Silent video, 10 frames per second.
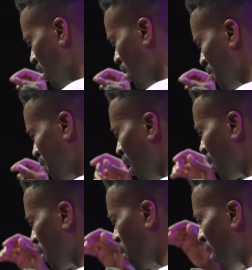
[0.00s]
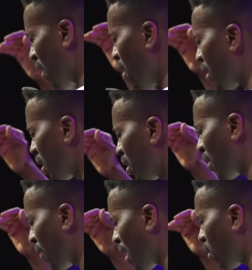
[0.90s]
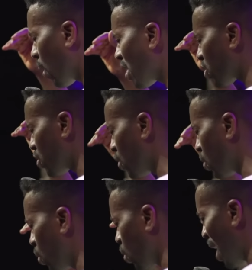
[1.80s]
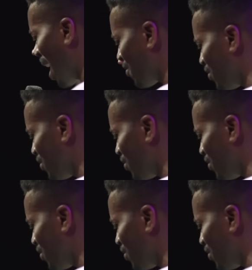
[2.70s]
Father, we honor that which you have